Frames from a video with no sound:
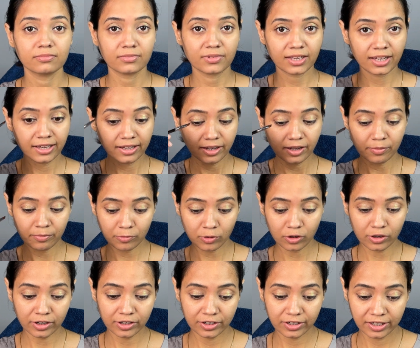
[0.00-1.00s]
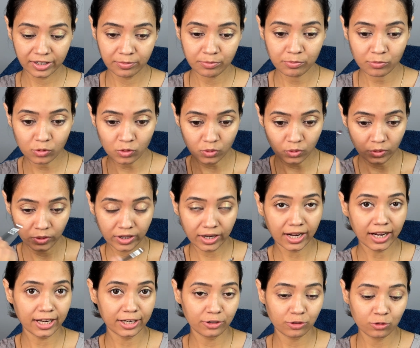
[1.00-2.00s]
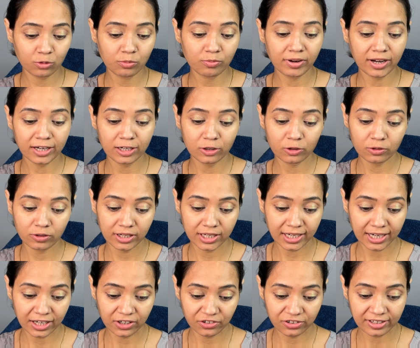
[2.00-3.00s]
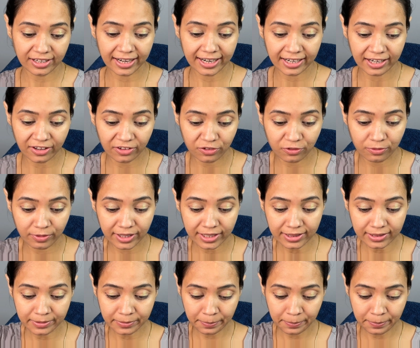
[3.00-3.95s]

Okay, I'm gonna take more and do my lower lash line as well.